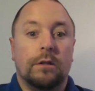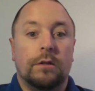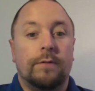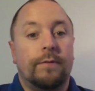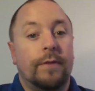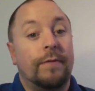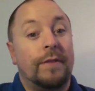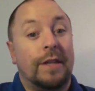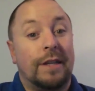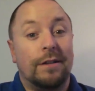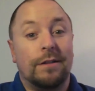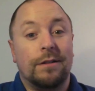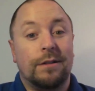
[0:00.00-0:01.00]

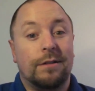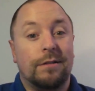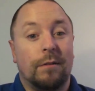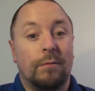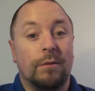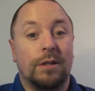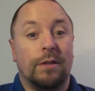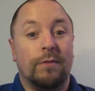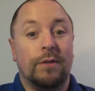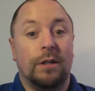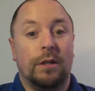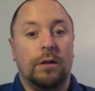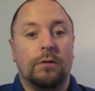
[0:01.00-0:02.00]
15, almost
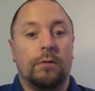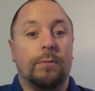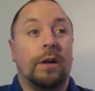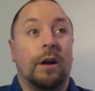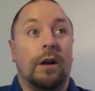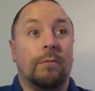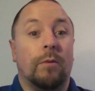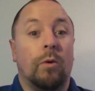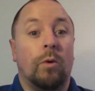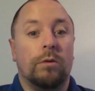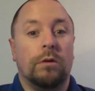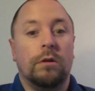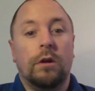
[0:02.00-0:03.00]
17 years. Oh my God, I'm old.